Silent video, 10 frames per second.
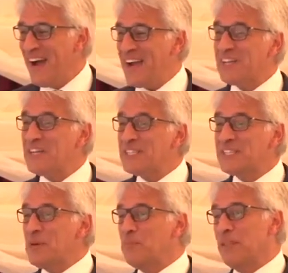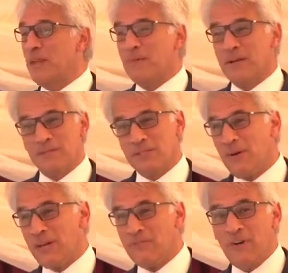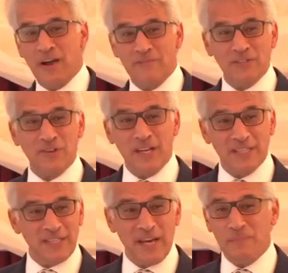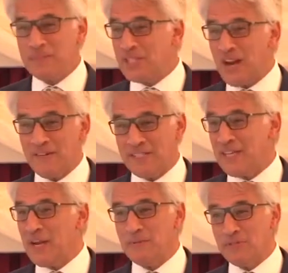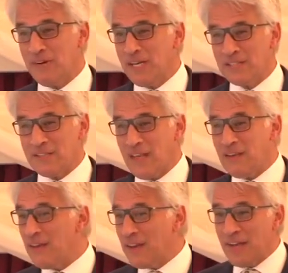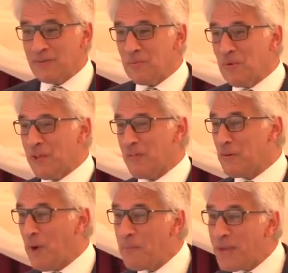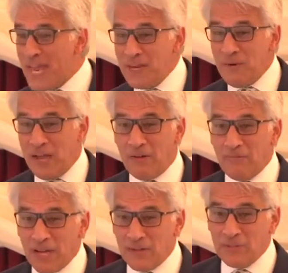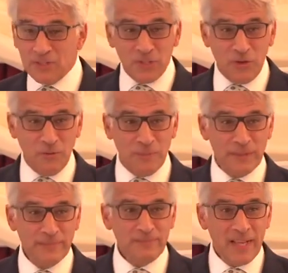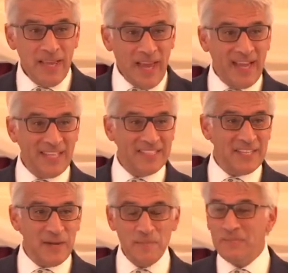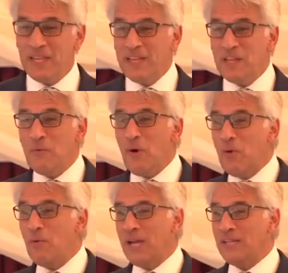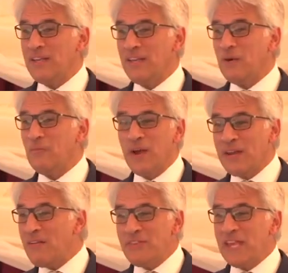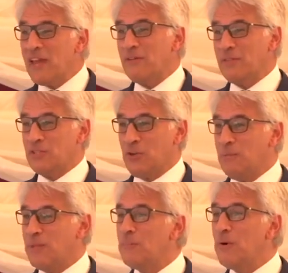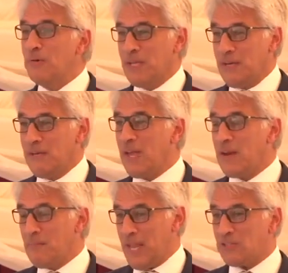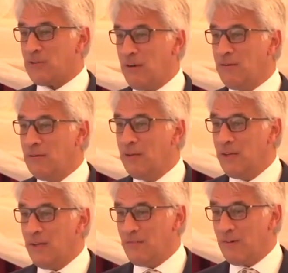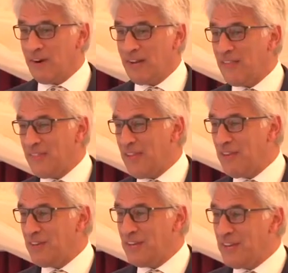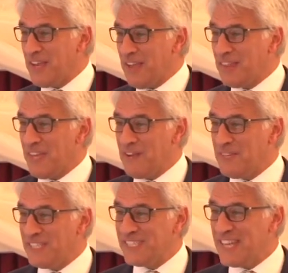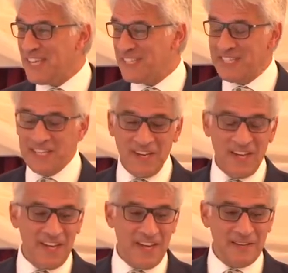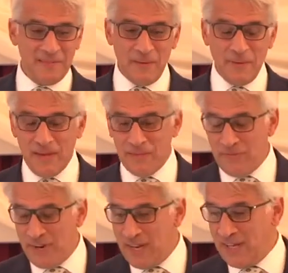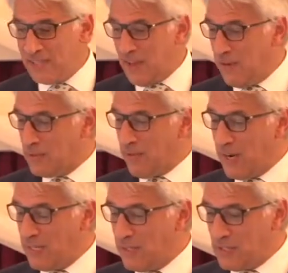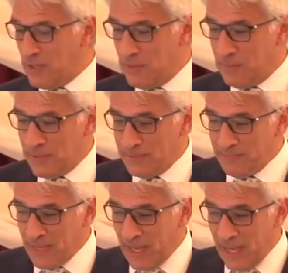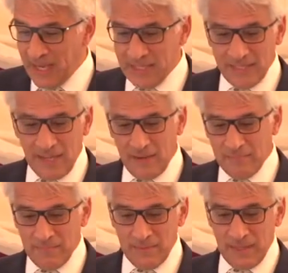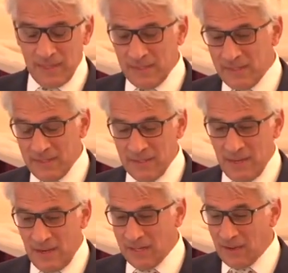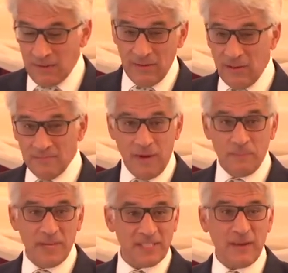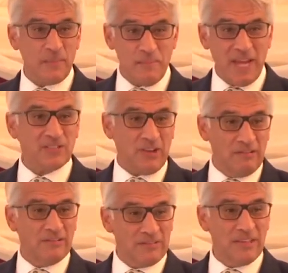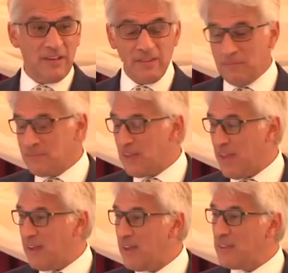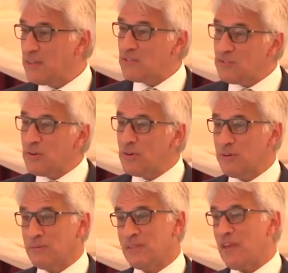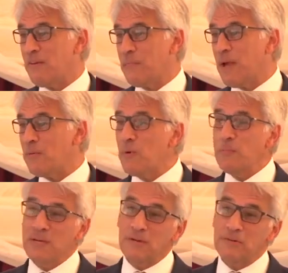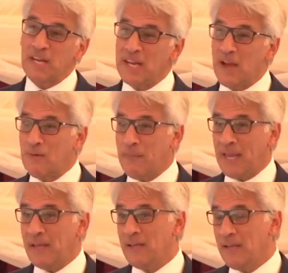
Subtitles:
I could have done with it when I was 25 and trying to set up a charity, and I was really skint and I had to walk everywhere. But anyway, I ride on the tube. And you always, you know, whenever you get on the tube, in the morning you get a Metro. If you're on it in the evening, you get the Evening Standard. And about 3 years ago, I was riding the tube, and I picked up the Metro, you know, that was there. And this story was there about a woman called Naomi.